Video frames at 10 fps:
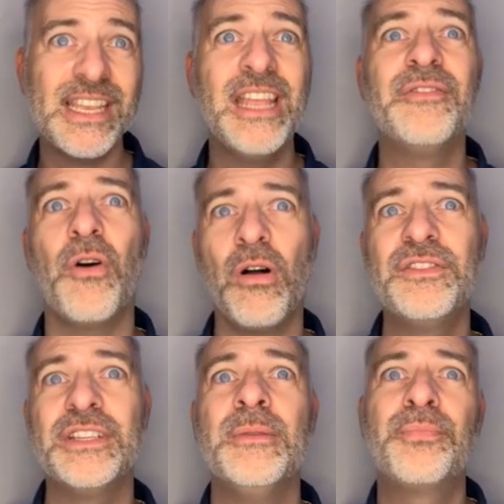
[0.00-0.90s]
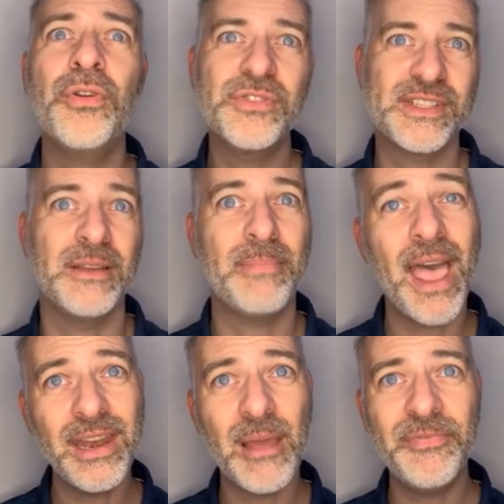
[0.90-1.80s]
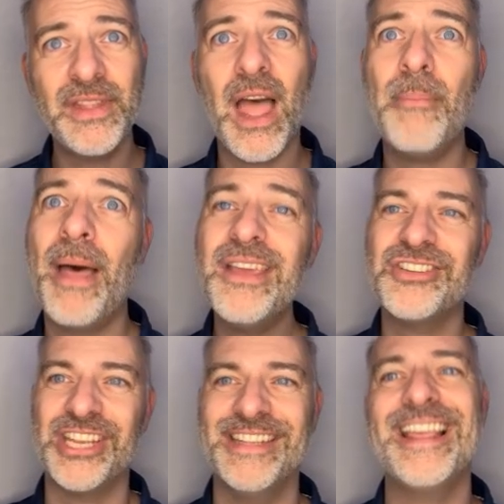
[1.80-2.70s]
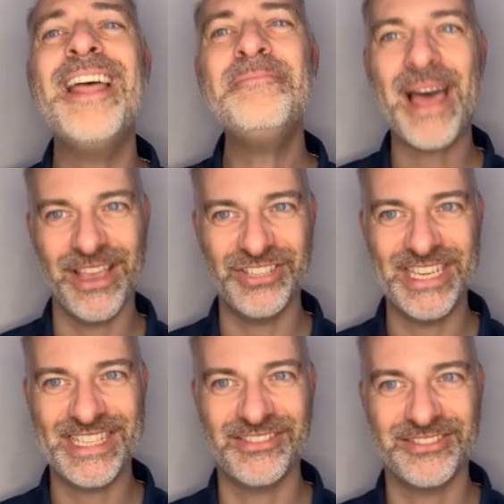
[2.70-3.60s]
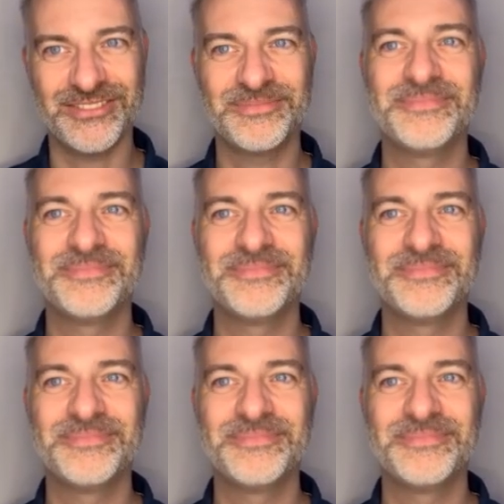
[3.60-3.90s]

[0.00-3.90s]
involved in producing bio naphtha, biojet and biodiesel.